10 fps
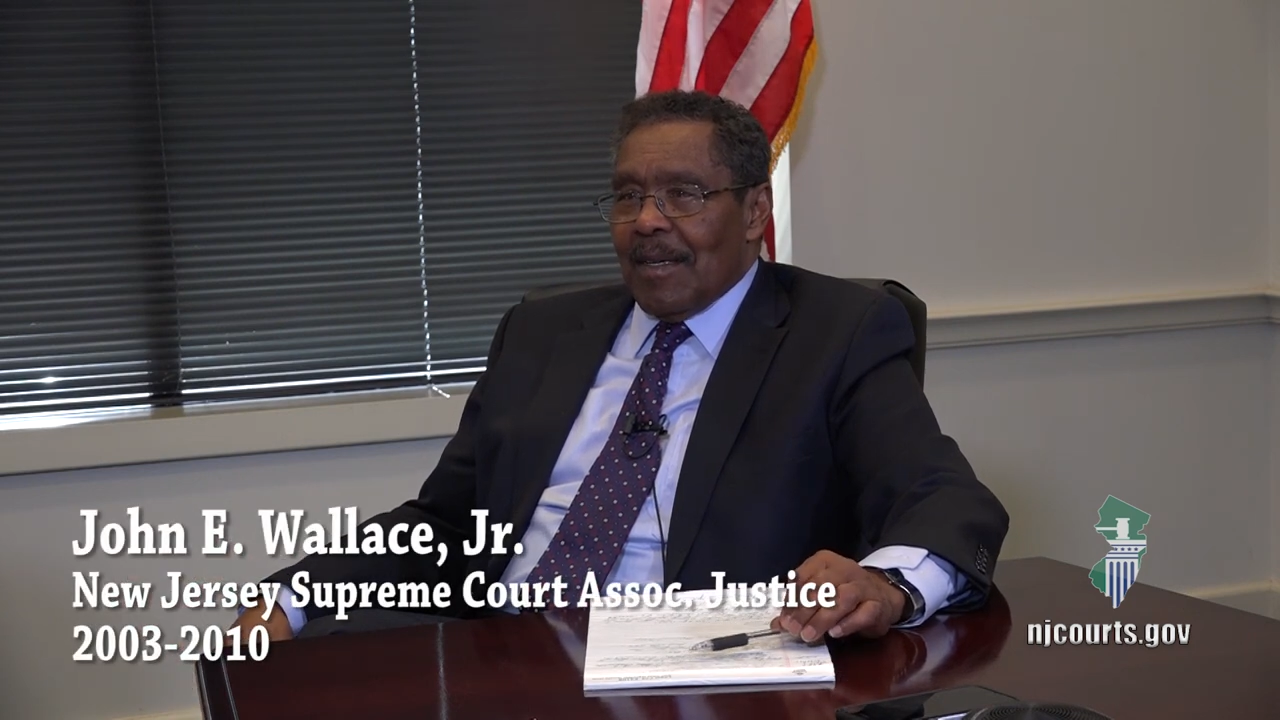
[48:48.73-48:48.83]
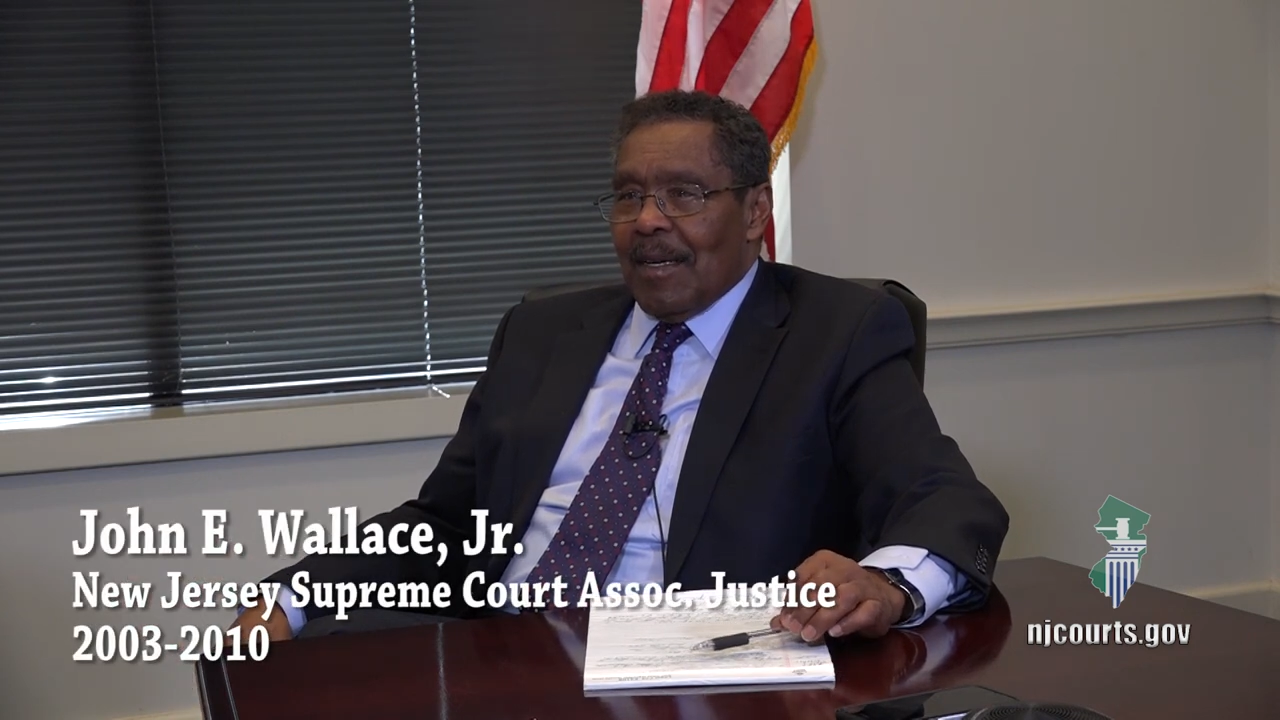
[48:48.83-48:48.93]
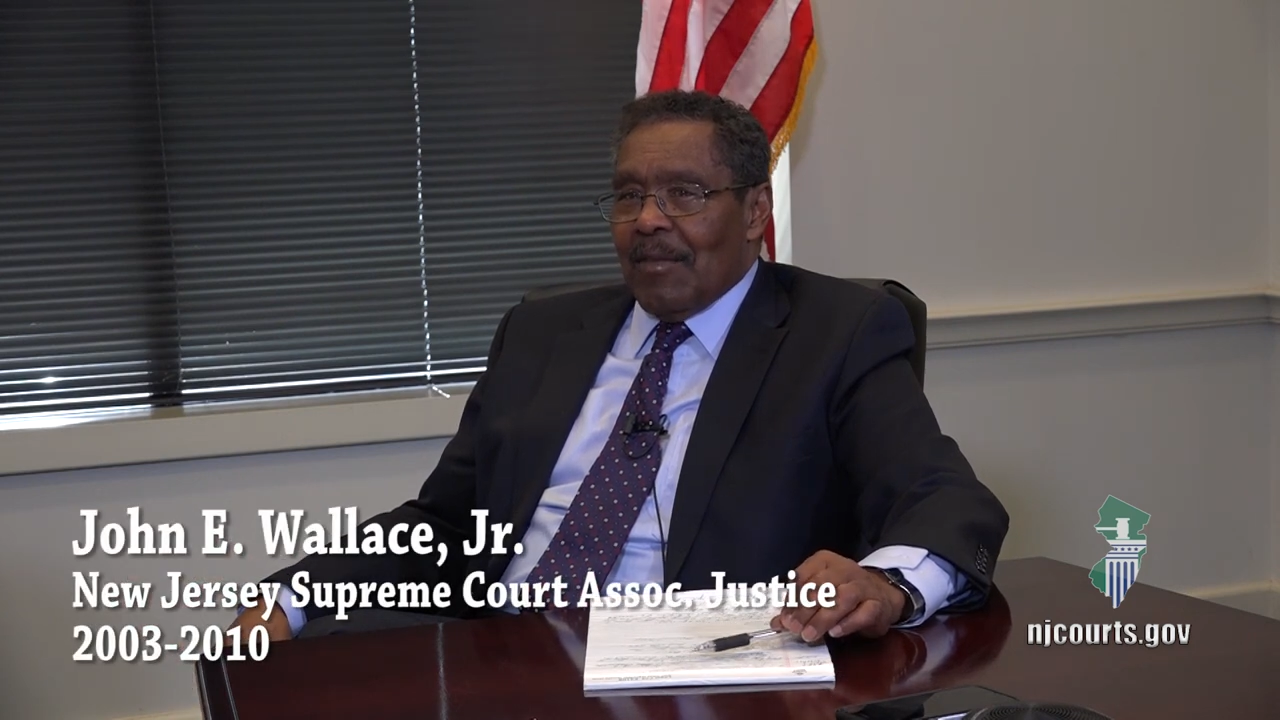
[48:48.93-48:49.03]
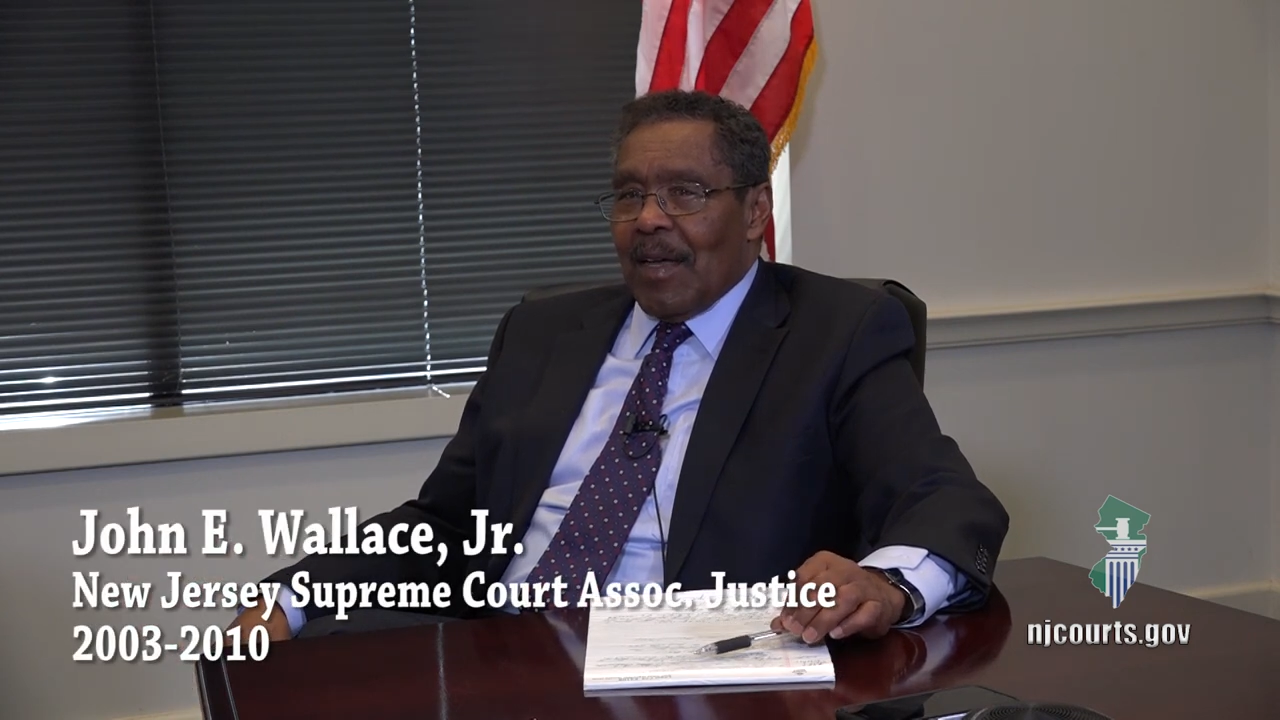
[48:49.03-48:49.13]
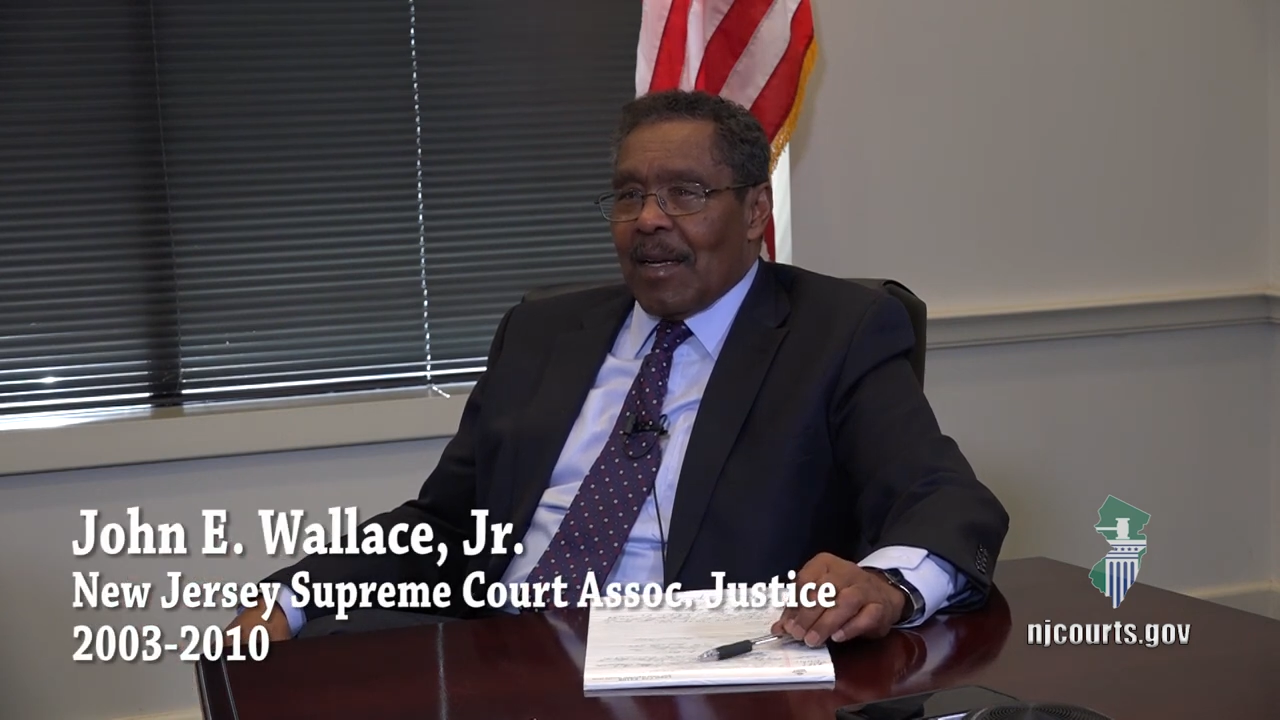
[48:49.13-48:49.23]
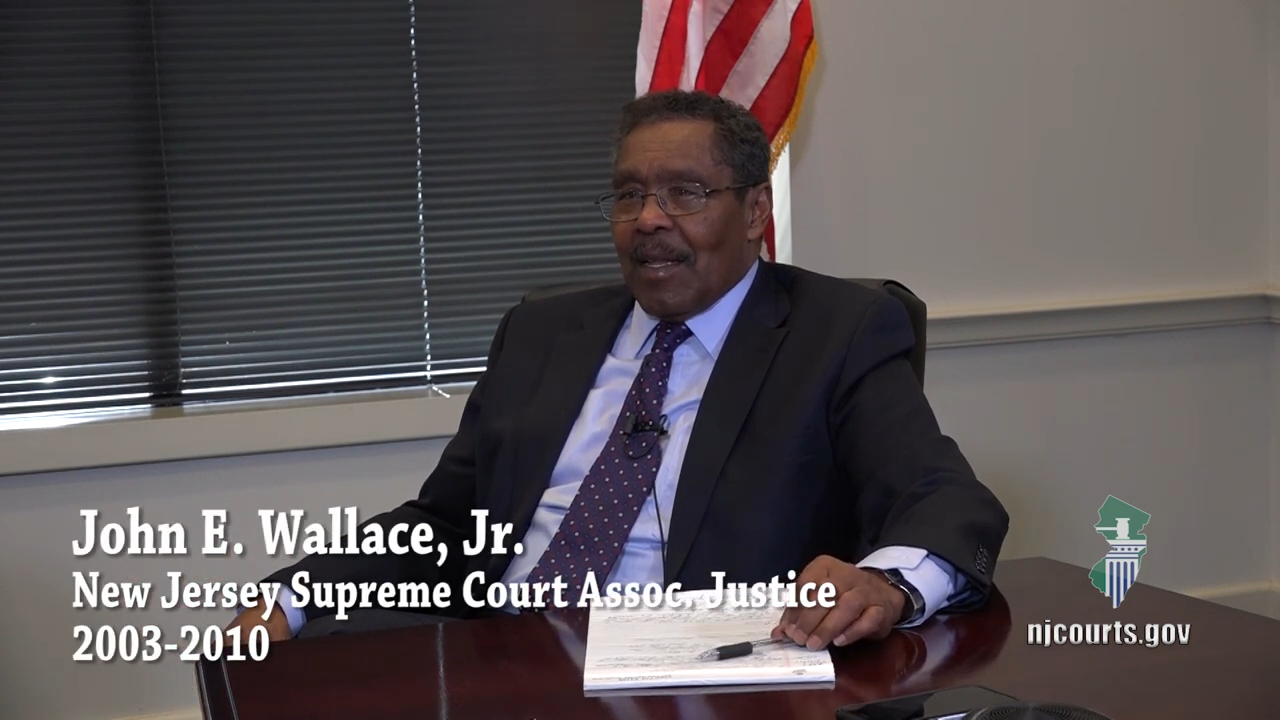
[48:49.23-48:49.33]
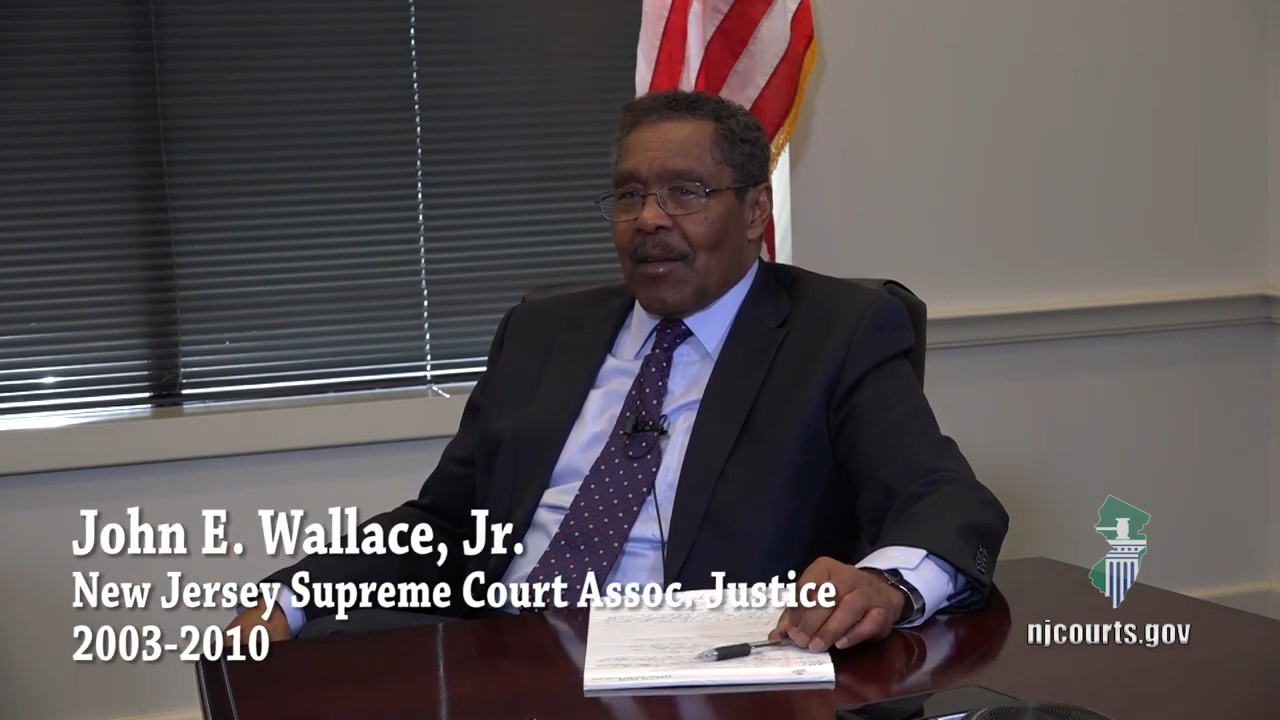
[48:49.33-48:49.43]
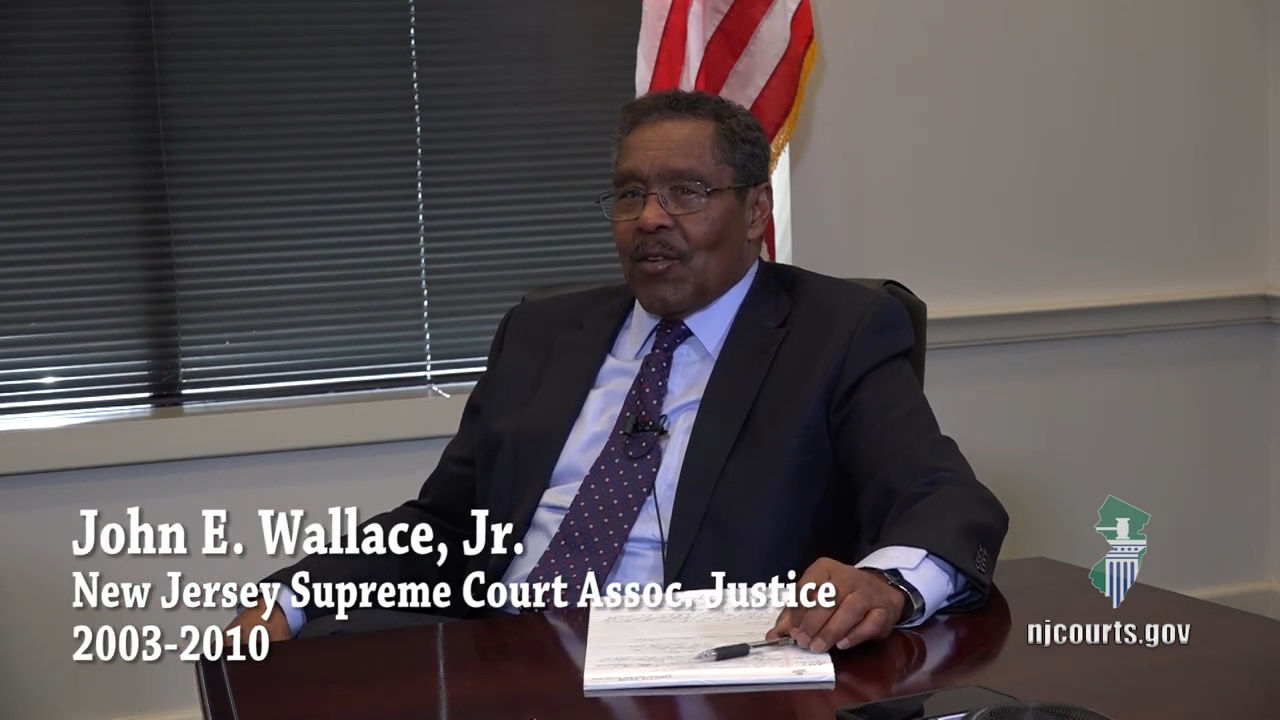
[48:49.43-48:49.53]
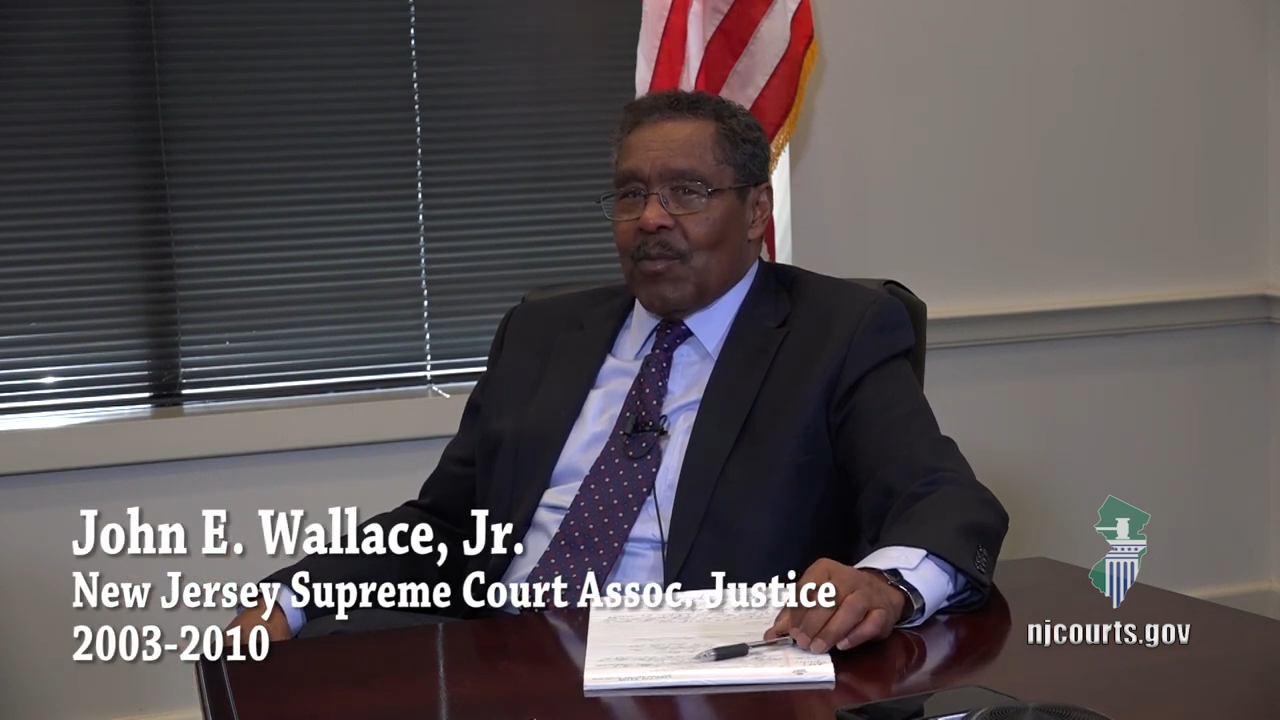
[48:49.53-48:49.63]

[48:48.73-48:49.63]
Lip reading: I've had a lot of